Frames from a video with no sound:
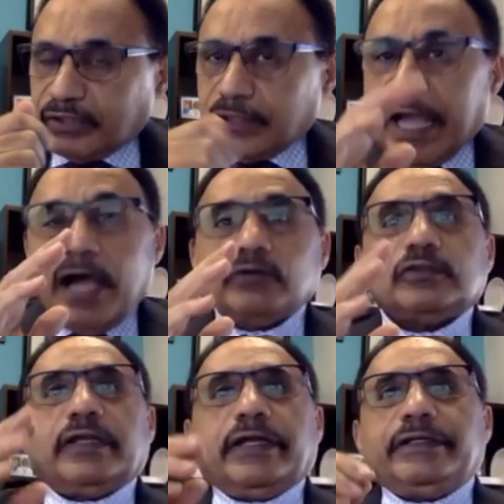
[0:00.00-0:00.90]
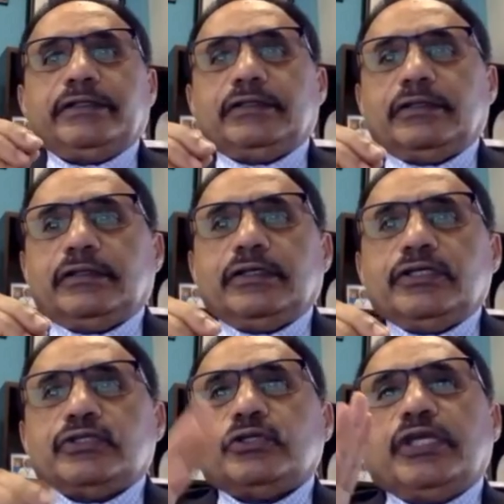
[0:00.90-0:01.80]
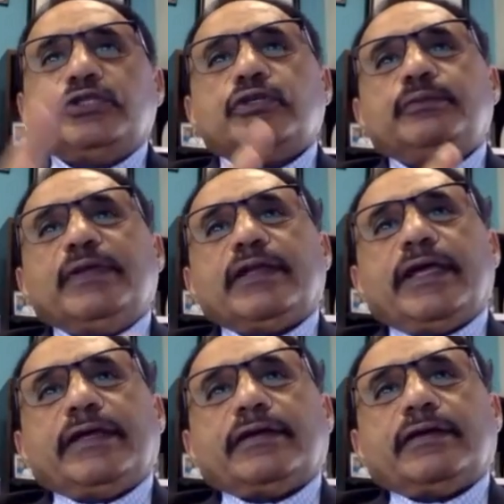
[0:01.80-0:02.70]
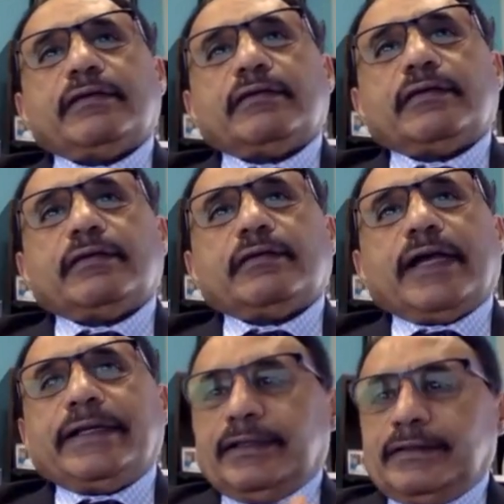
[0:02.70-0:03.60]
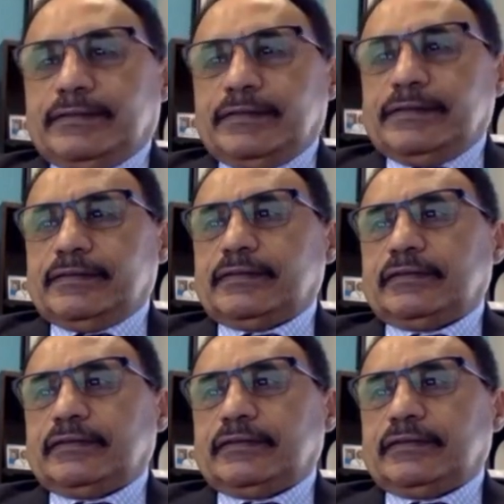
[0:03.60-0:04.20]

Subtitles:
outline, so they should be like analysis,